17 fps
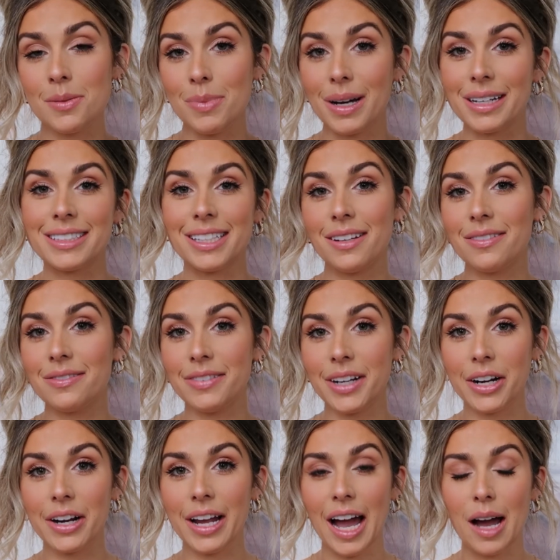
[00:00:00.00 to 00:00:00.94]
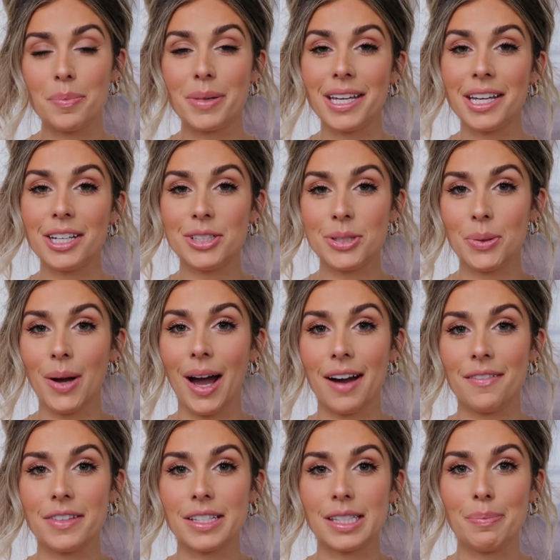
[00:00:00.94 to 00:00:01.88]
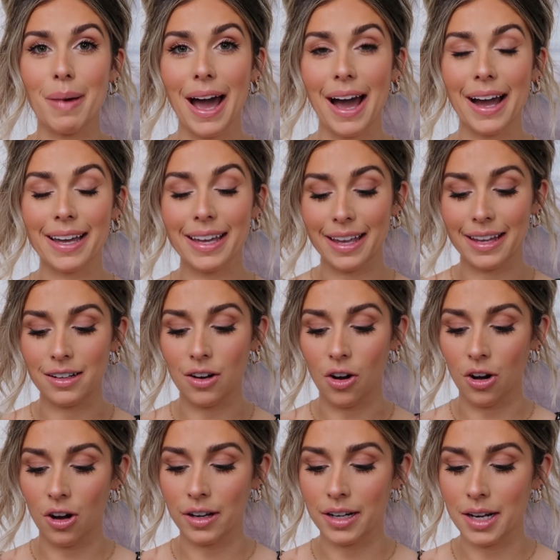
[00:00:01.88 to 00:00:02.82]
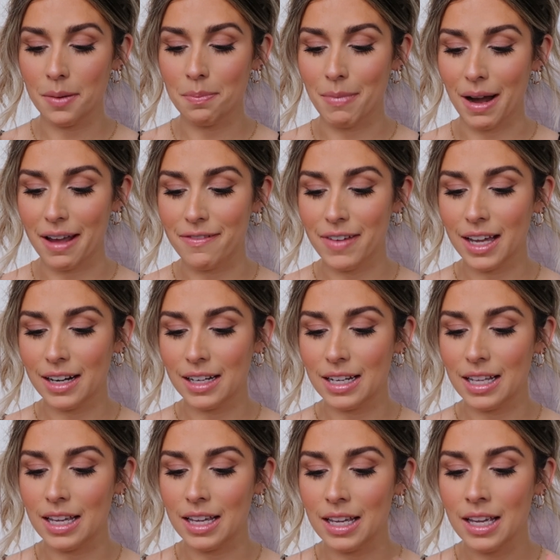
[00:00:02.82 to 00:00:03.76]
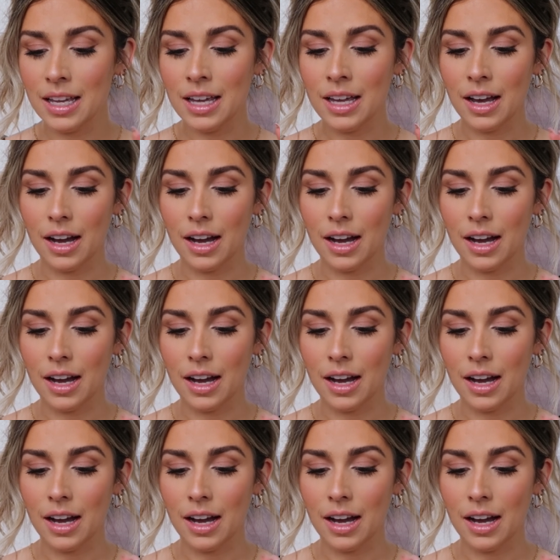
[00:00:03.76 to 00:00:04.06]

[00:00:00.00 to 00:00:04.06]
But very happy to have this back and on my vanity.